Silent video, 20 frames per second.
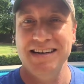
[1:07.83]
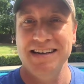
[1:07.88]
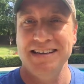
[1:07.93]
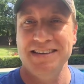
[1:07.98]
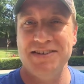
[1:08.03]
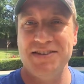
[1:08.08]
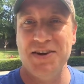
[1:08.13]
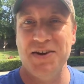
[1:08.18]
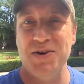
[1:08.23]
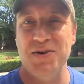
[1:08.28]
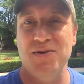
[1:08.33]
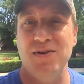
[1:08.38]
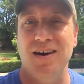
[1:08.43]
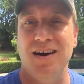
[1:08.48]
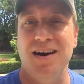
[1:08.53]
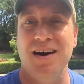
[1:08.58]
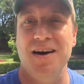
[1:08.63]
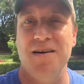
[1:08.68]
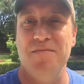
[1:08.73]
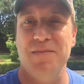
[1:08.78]
So
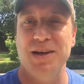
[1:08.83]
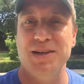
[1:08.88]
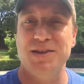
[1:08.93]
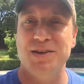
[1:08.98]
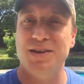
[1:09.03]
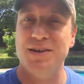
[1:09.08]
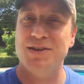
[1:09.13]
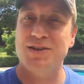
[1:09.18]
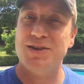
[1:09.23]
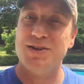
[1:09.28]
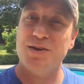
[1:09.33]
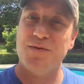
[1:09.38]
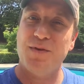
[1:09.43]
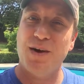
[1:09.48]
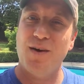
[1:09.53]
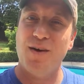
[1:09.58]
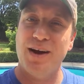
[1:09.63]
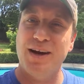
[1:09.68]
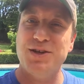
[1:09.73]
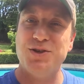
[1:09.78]
um, it's, it's, just a
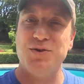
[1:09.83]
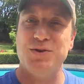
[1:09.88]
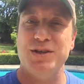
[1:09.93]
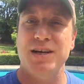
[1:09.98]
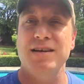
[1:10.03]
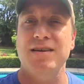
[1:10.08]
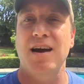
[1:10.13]
very interesting